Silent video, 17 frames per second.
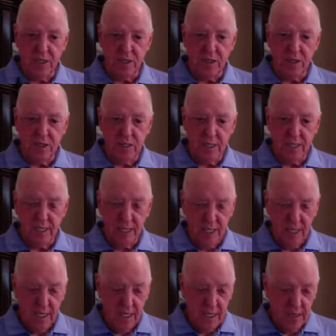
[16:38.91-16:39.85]
usually
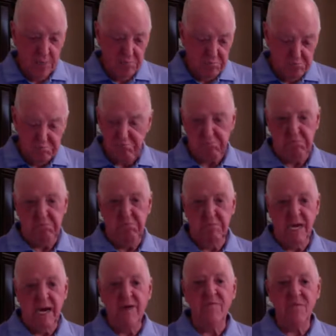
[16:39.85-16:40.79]

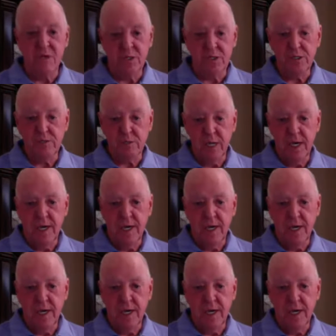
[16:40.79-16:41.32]
average.